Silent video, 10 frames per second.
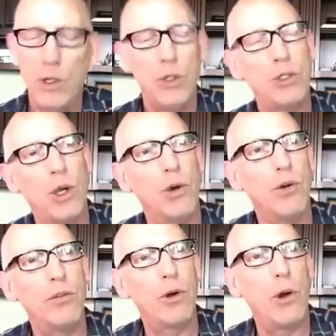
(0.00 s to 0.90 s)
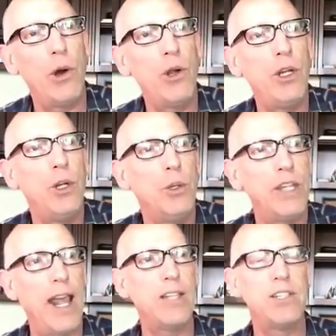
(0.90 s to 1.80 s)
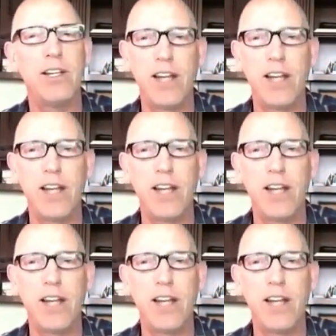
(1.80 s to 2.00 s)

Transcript: So for her to use as an...